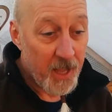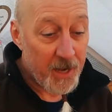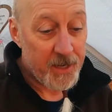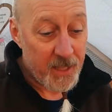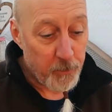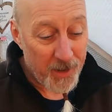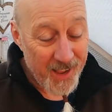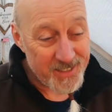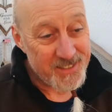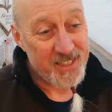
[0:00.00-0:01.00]
and he
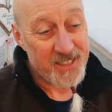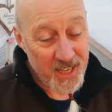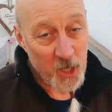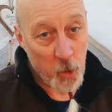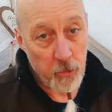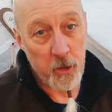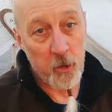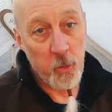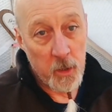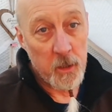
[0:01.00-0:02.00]
planted it and
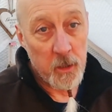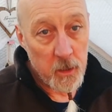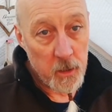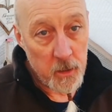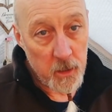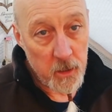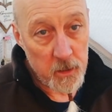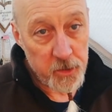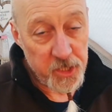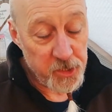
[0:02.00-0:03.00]
grew
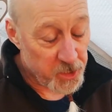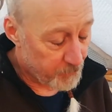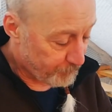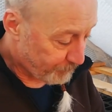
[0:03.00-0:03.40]
ginger.